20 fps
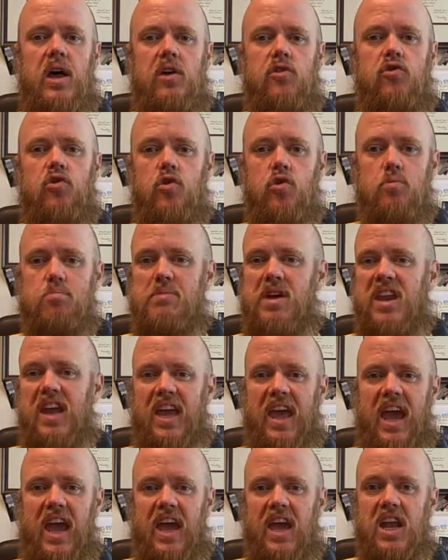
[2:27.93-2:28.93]
to
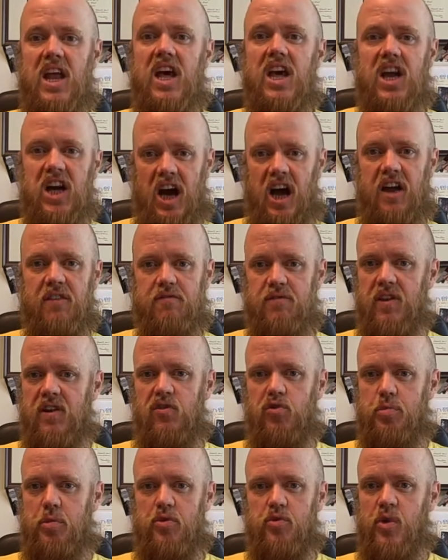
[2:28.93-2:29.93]
mitigate
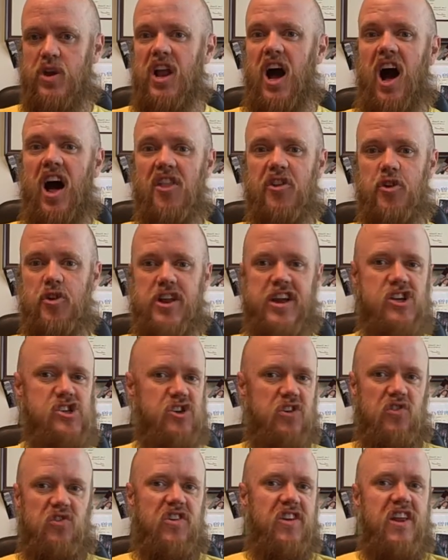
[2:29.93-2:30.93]
conflicts between other
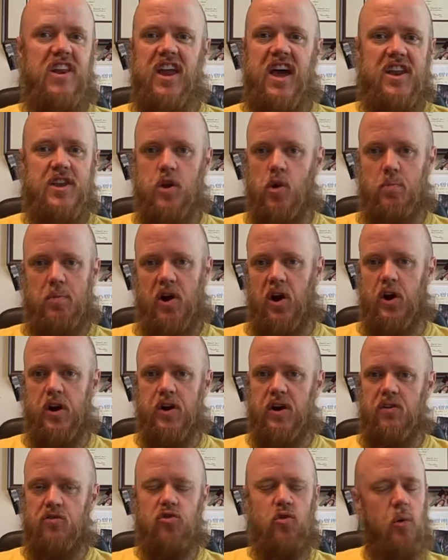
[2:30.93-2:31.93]
nations that it had no part
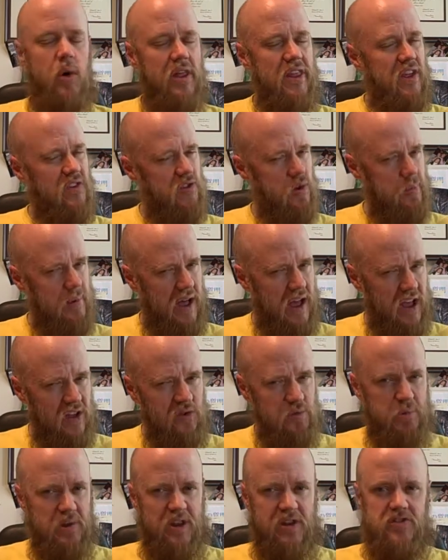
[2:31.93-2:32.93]
of. So while that's a
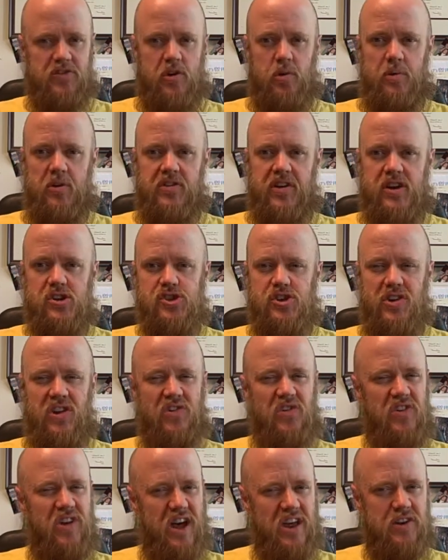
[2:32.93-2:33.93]
possible interpretation,
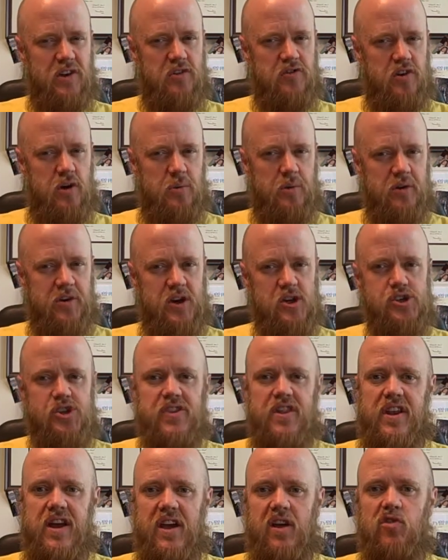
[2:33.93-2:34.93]
it's not an interpretation
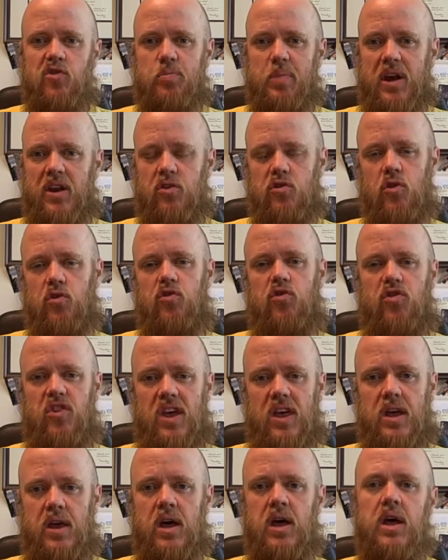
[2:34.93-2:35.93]
that I expect you'll
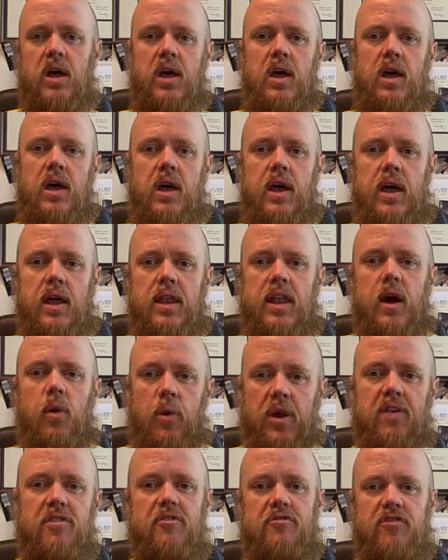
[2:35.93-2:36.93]
see. Now,
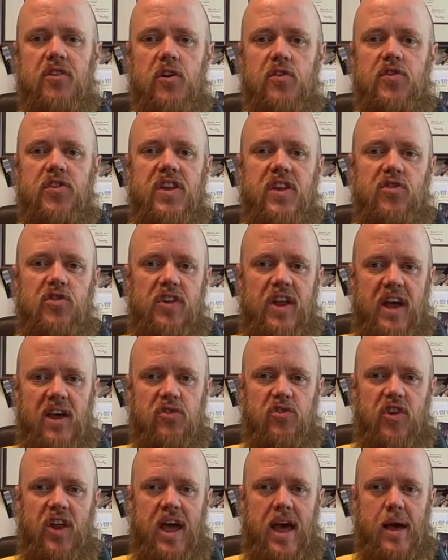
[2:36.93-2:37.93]
one of the first things that
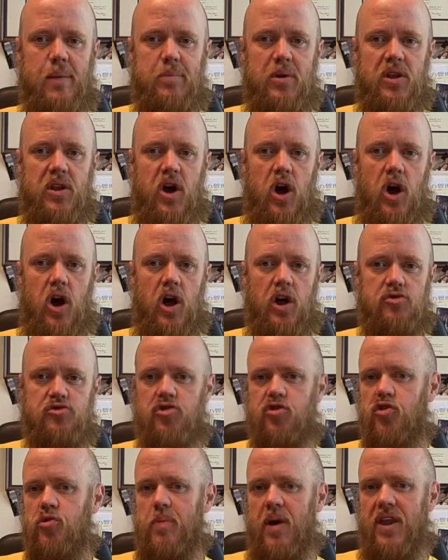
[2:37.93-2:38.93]
has to happen on
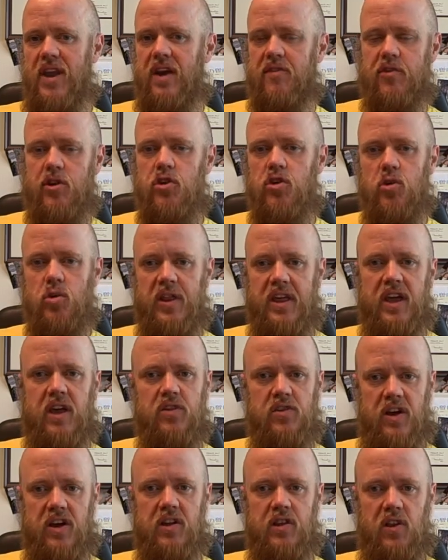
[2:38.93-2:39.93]
just about every new
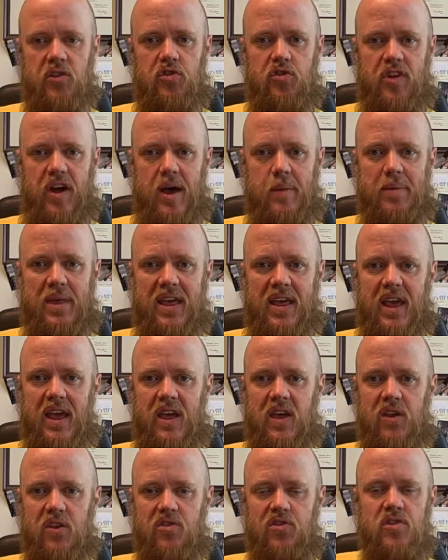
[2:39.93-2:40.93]
Lincoln Douglas topic
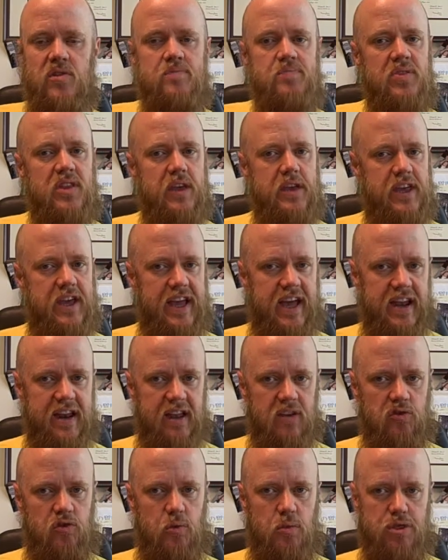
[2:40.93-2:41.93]
is you got to
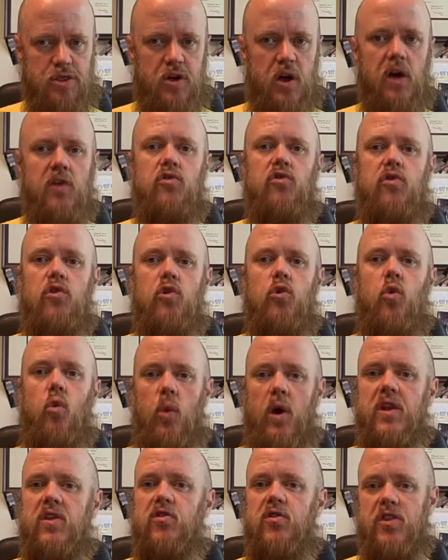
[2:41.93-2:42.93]
give some thought to
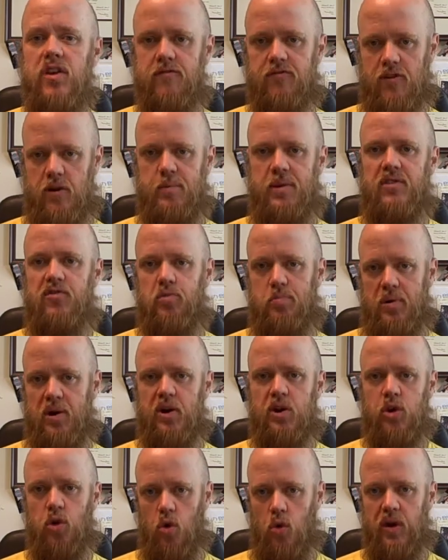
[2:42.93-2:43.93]
what is the affirmative's
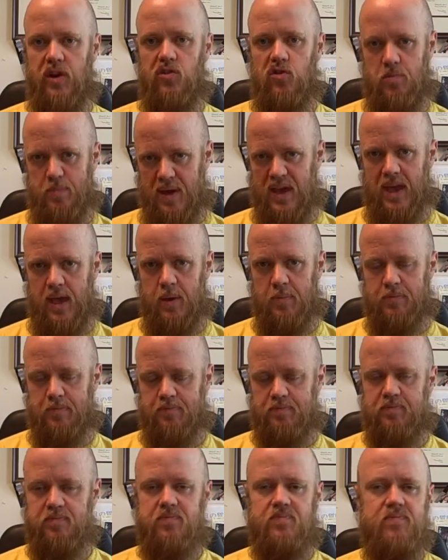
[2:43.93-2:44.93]
burden going to be.
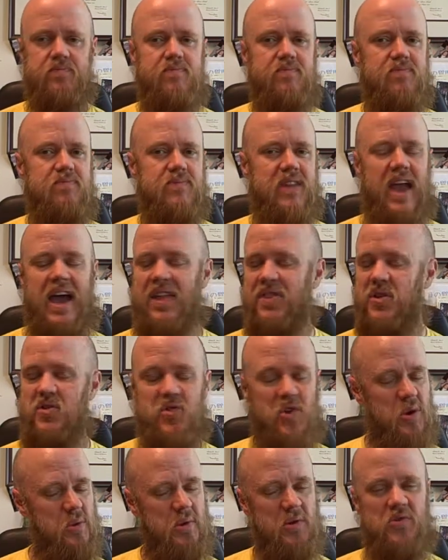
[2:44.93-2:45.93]
And there's
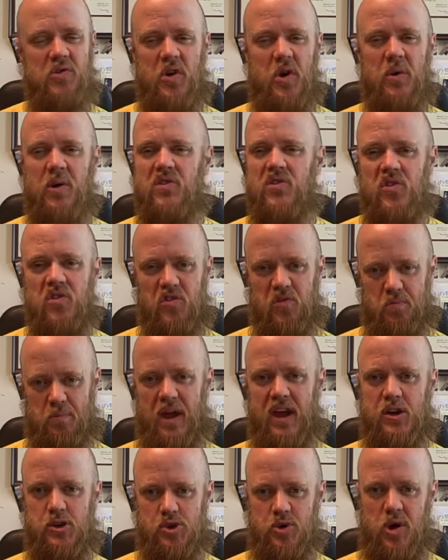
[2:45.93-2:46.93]
almost always a
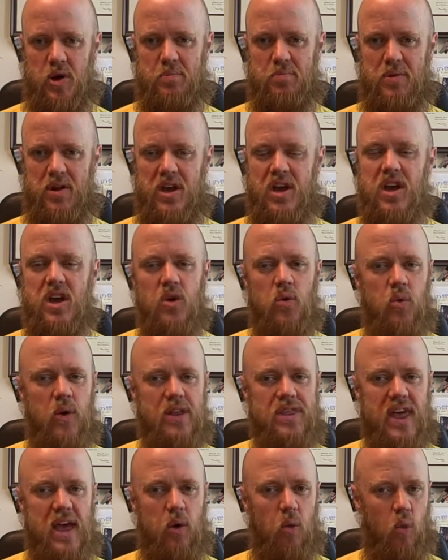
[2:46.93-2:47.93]
spectrum
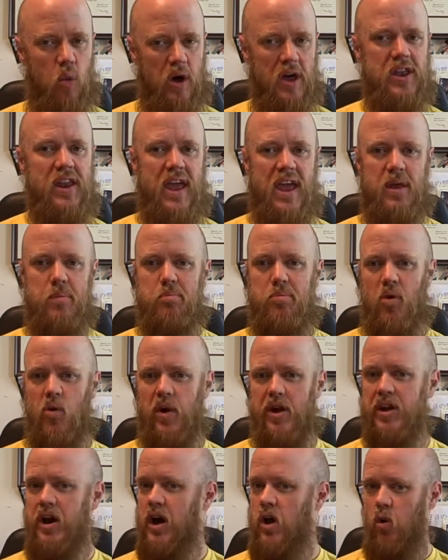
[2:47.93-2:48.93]
with, at one
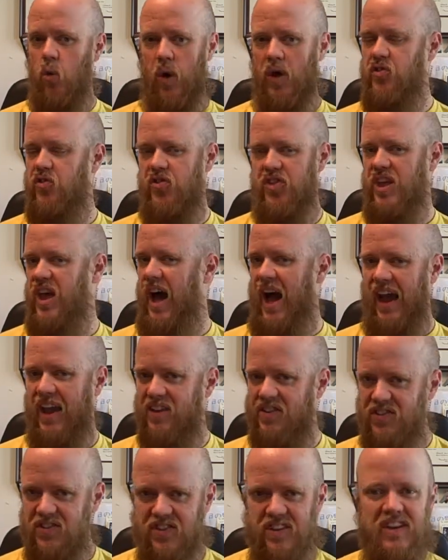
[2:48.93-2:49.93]
endpoint, what's the
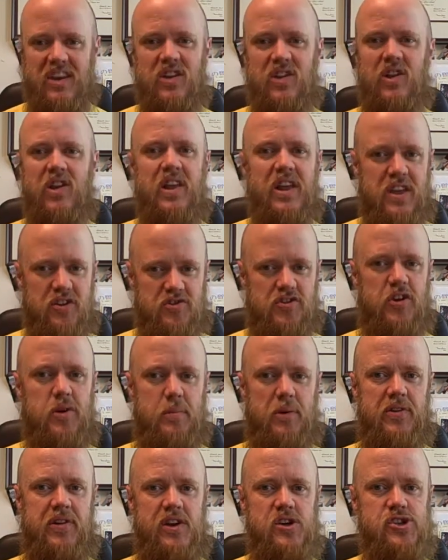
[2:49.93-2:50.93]
ideal
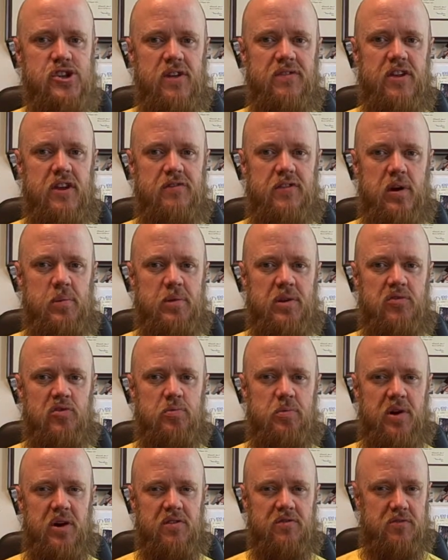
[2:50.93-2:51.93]
interpretation of the affirmative's
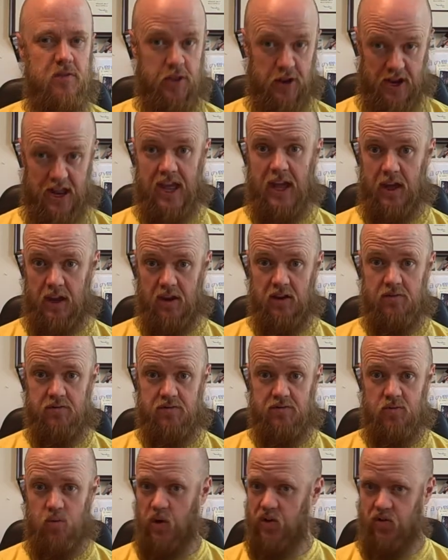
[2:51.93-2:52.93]
burden for the
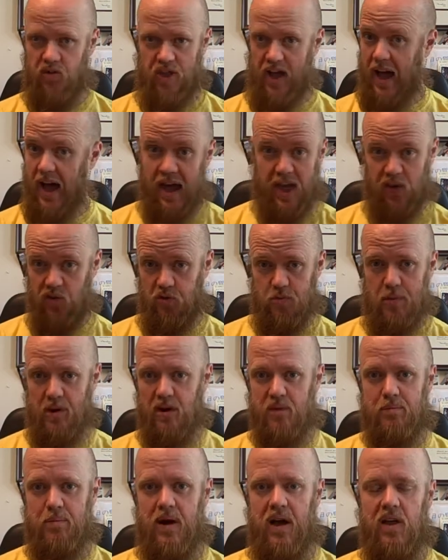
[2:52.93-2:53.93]
negative, what's the highest
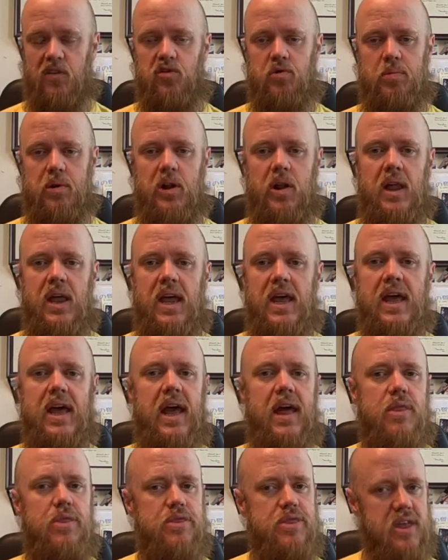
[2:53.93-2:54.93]
burden possible,
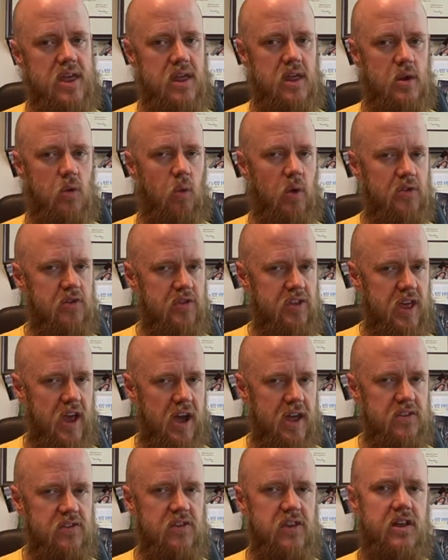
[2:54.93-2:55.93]
and then what's the
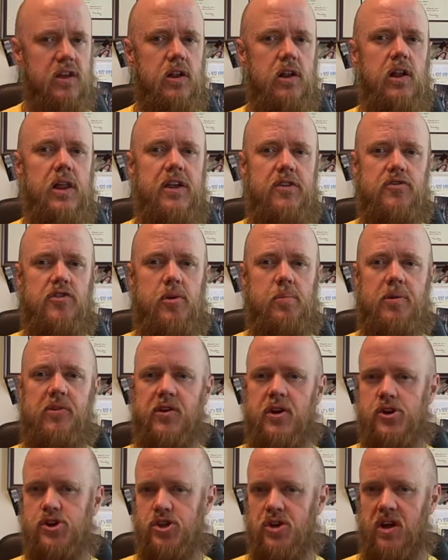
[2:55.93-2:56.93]
ideal
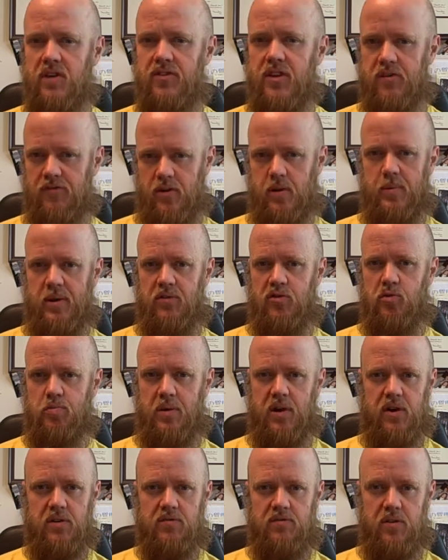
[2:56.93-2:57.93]
interpretation of the affirmative's
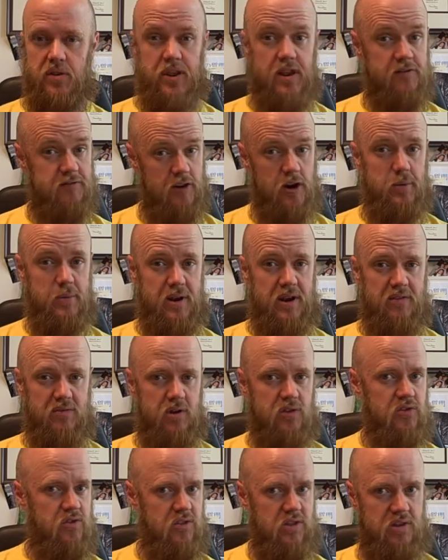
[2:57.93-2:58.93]
burden for the affirmative,
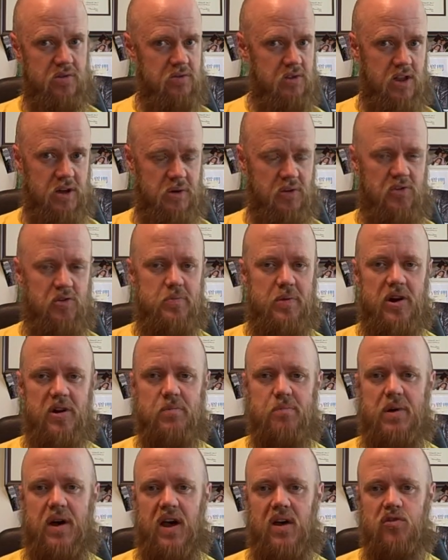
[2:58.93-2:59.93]
what's the lowest
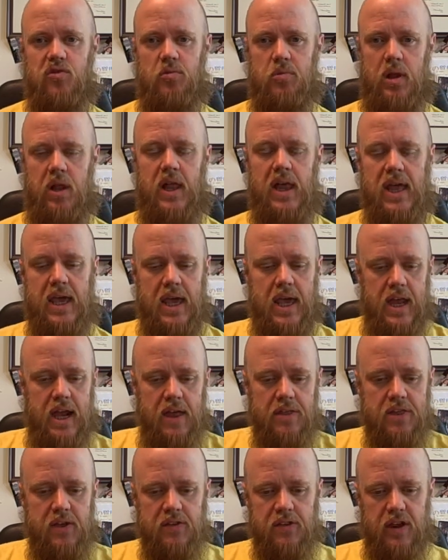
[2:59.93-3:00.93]
burden possible. And
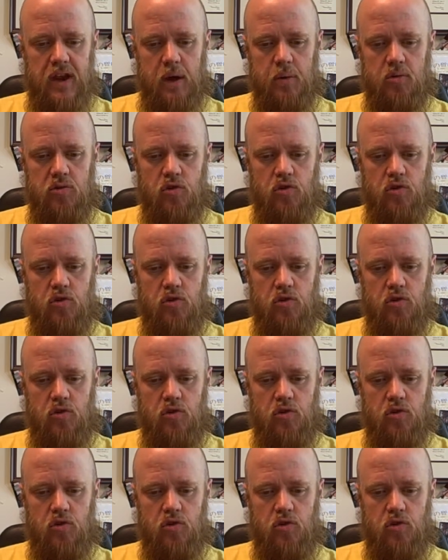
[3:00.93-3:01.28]
I think that I would